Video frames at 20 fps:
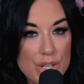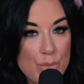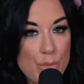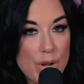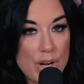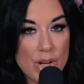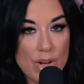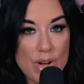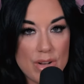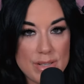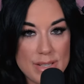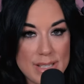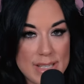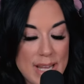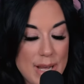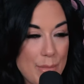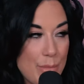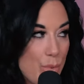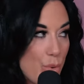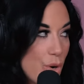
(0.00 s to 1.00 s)
you want to call
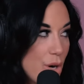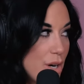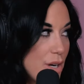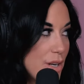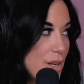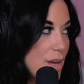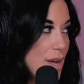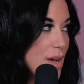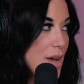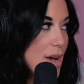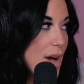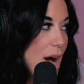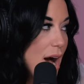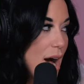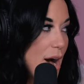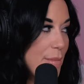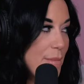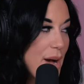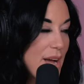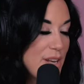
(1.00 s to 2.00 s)
state board.
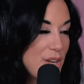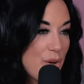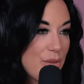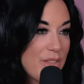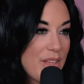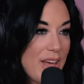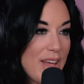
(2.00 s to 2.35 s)
Um, I know